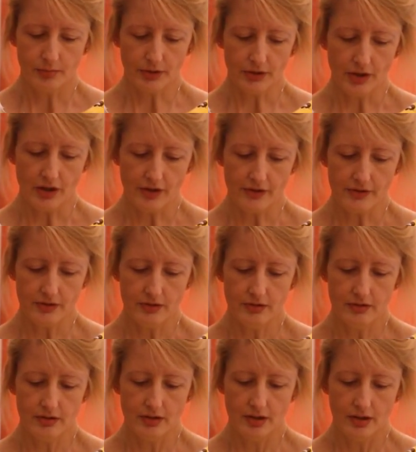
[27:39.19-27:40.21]
below,
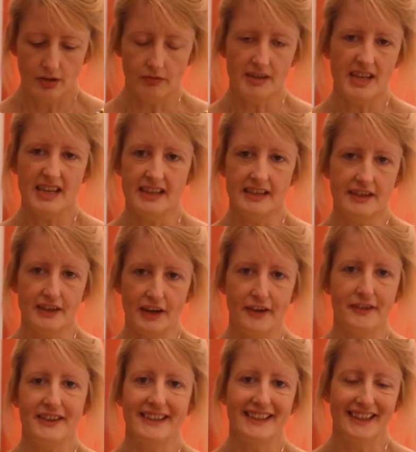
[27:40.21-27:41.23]
or
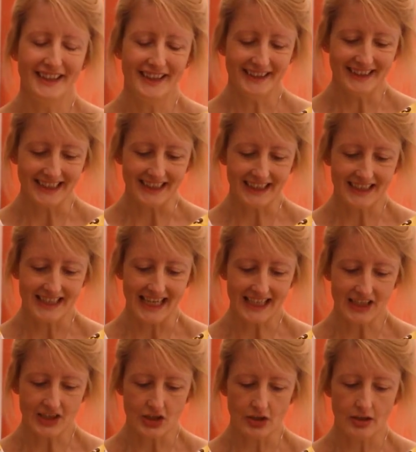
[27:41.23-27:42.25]
in the link
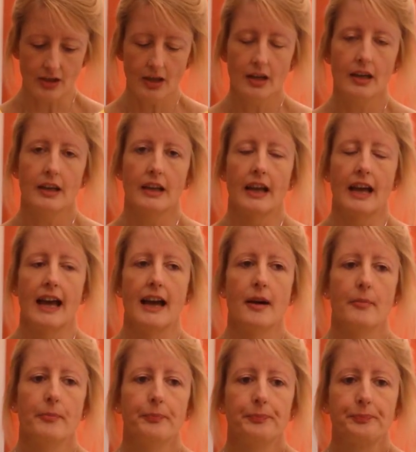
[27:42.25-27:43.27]
section.
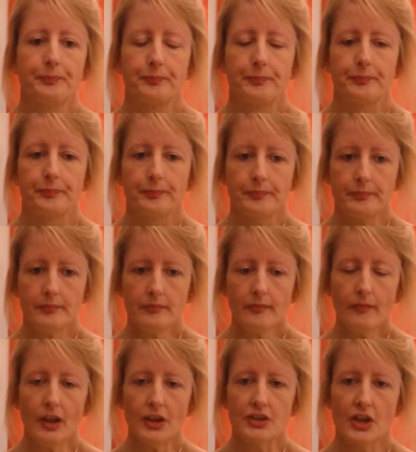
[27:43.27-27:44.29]

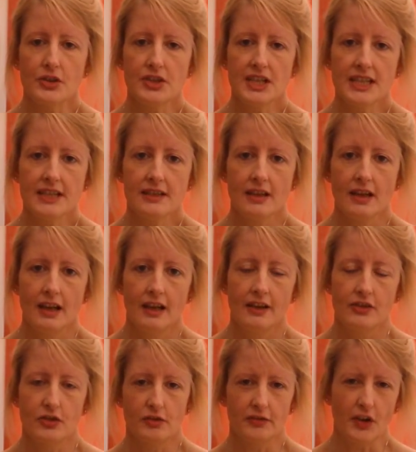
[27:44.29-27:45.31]
So she's
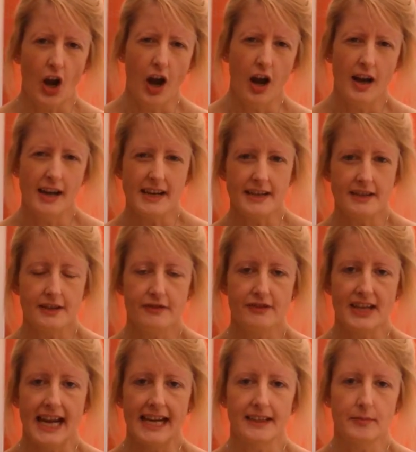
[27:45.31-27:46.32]
sort of kind
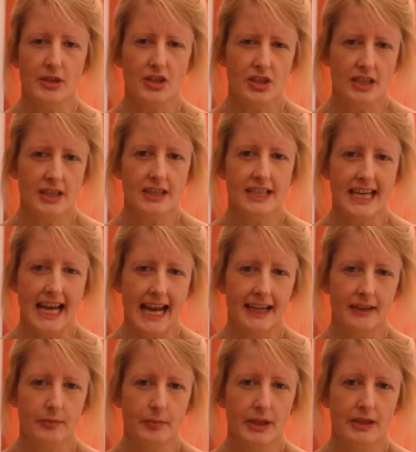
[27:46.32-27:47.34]
of tagged me. She didn't
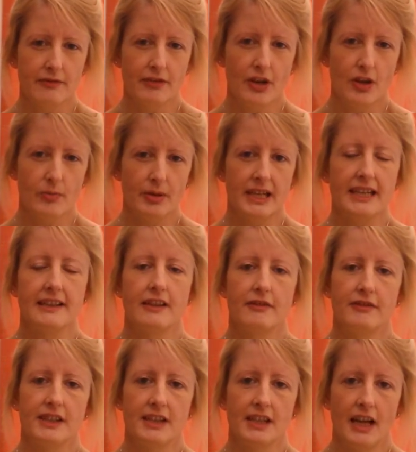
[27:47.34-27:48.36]
tag me verbally in
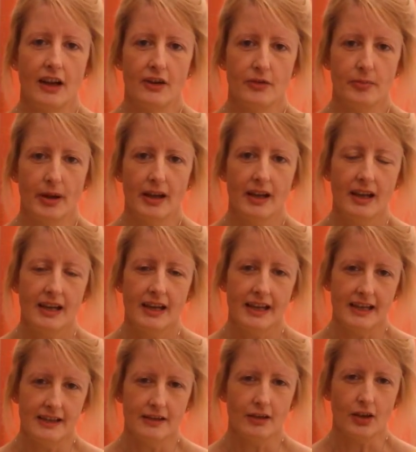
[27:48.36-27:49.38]
her video, but
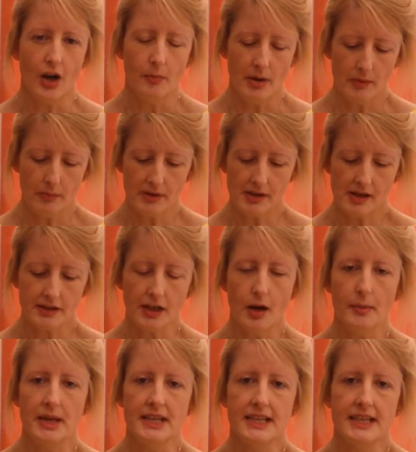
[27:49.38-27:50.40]
in the comment when I
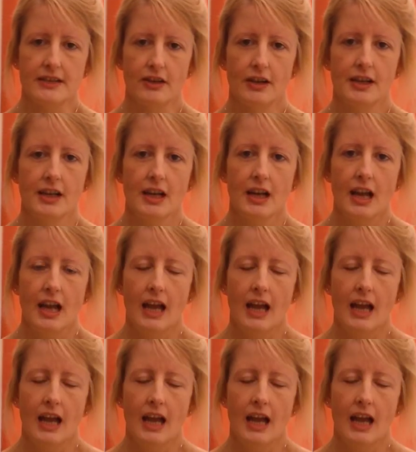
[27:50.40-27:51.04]
commented on.